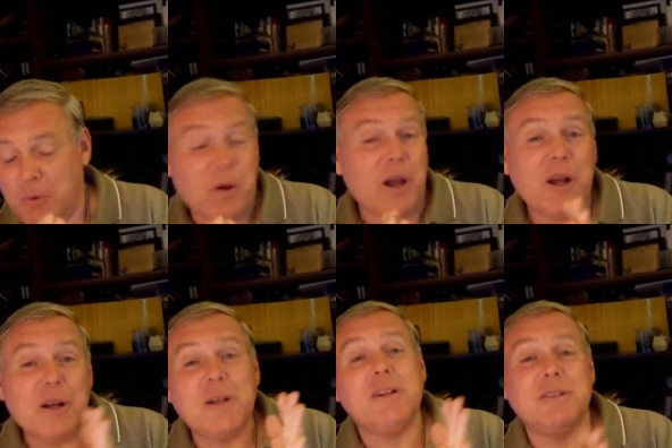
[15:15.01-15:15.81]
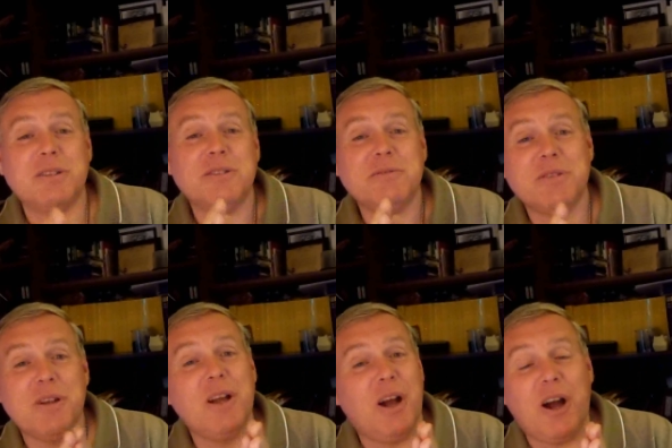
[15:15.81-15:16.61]
Well,
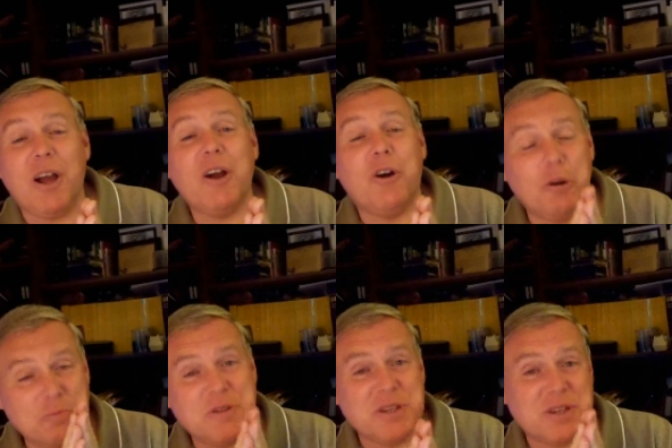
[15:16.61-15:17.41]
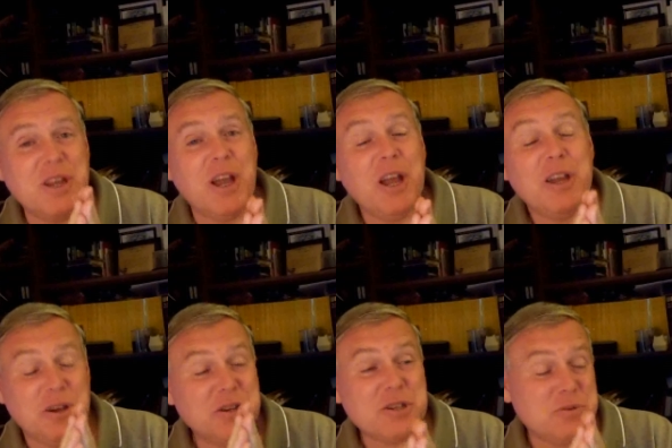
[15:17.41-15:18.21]
I hope this, you
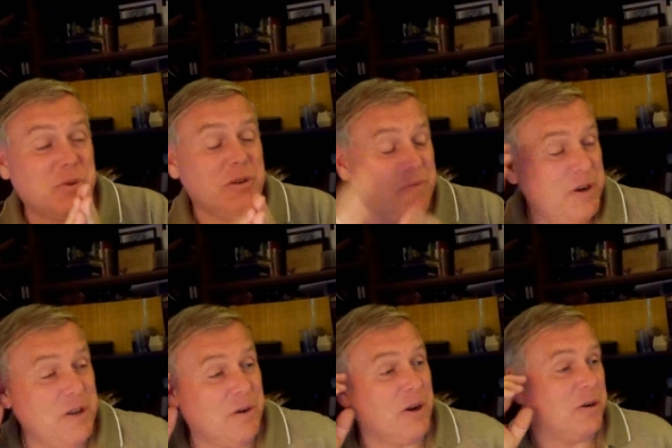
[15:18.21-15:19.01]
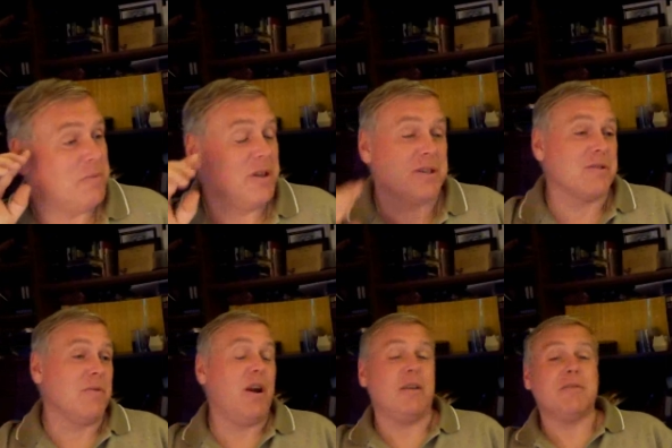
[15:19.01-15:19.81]
know, this is one video I hope gets
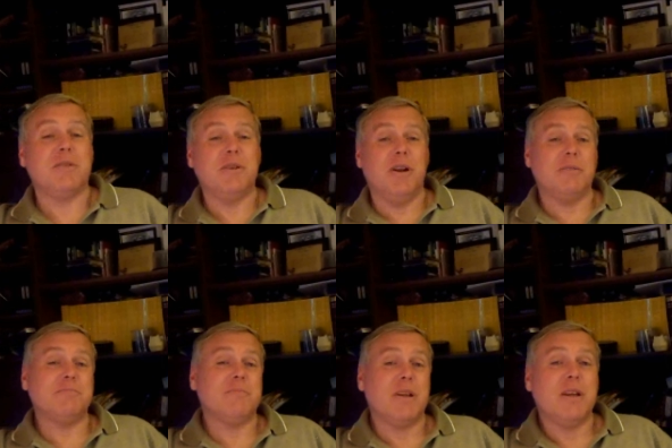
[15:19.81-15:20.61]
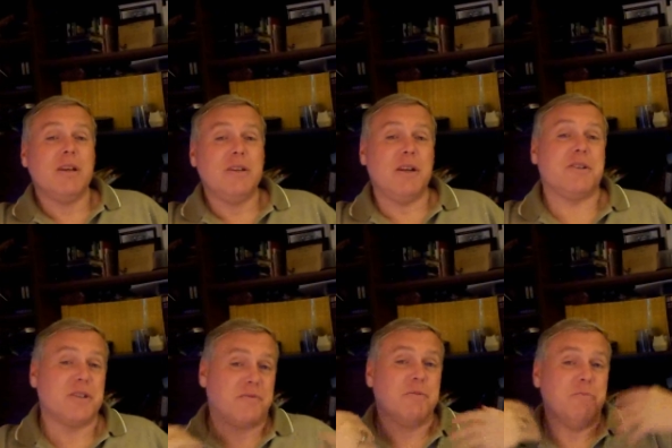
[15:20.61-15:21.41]
around, you know? Not
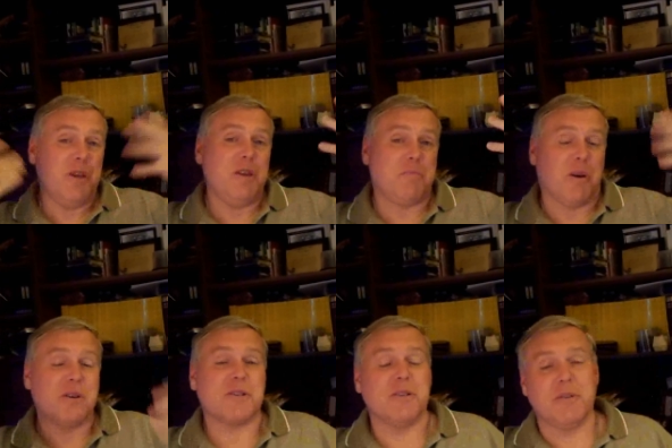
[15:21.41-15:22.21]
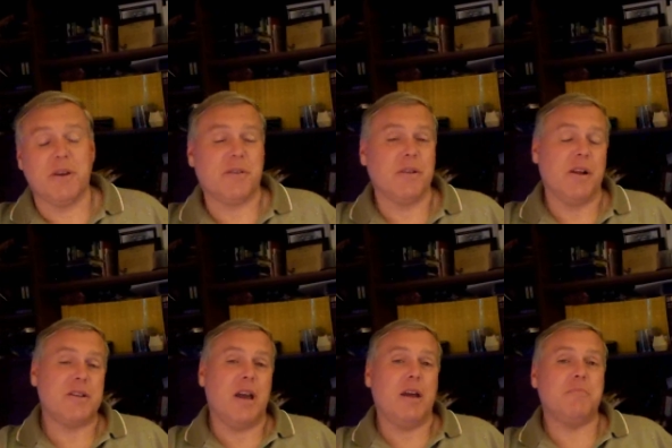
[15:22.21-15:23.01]
just for me personally or anything like
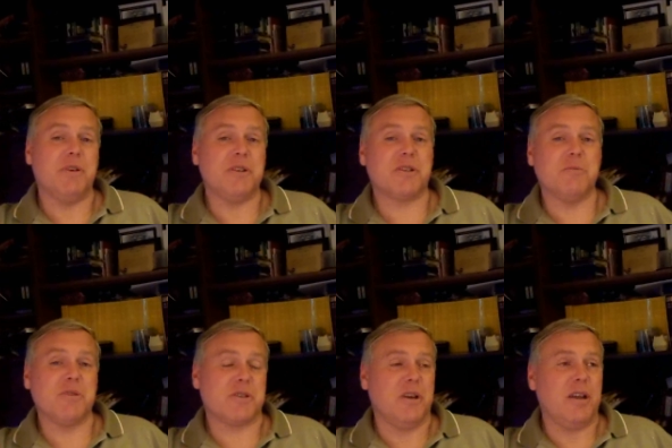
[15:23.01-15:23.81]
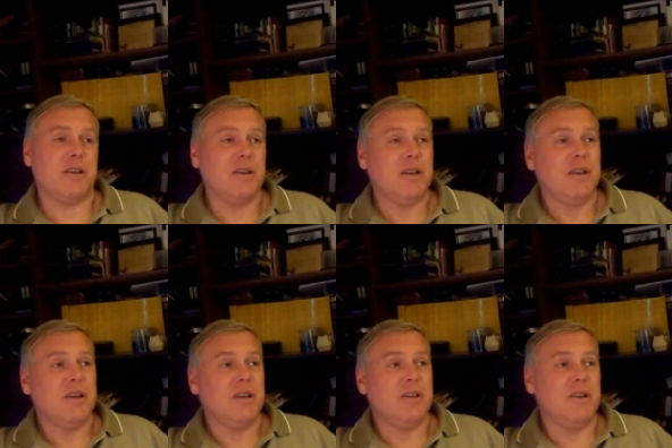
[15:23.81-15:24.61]
that, but it's almost like,
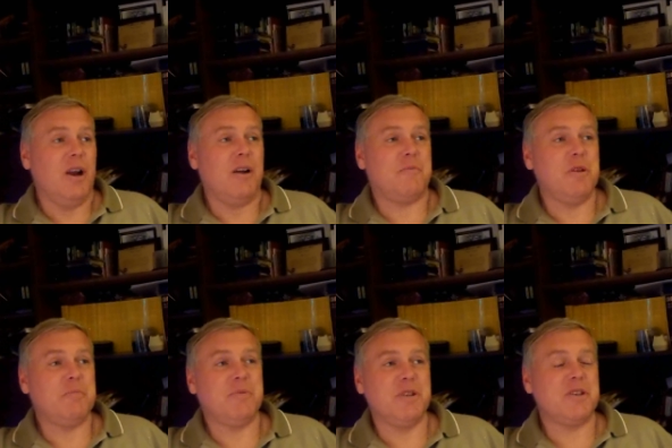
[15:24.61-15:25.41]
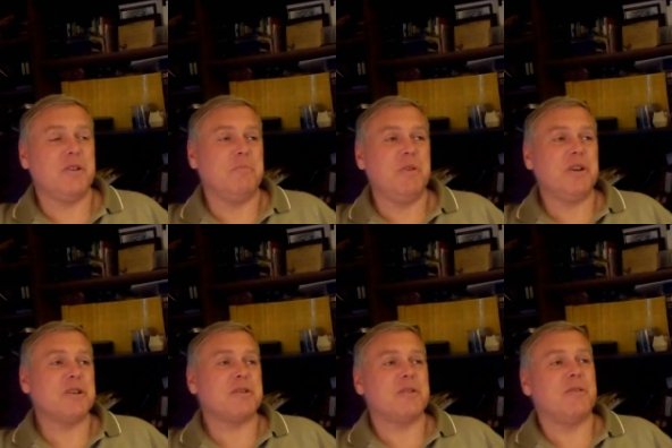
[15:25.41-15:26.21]
you know, people, the, the
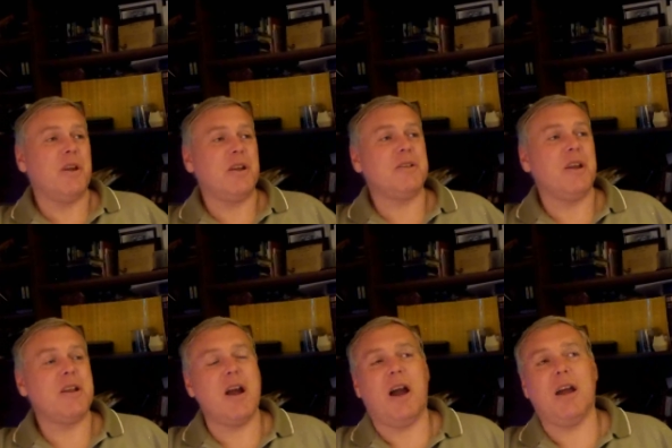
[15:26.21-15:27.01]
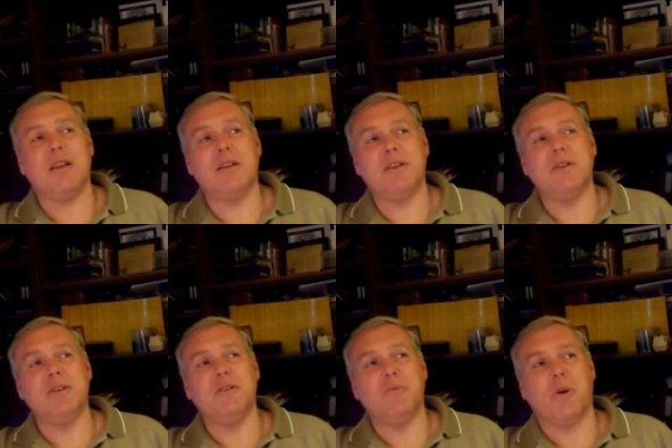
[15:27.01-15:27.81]
biggest thing they got
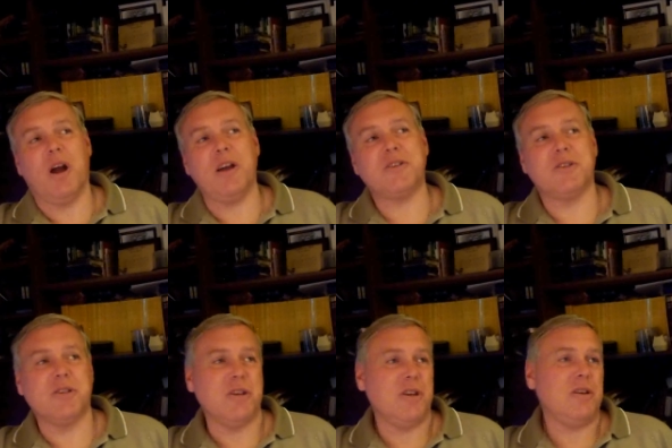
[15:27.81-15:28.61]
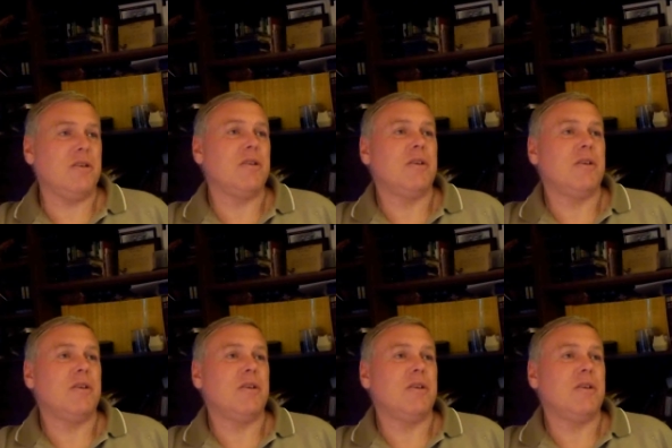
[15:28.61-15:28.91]
where I see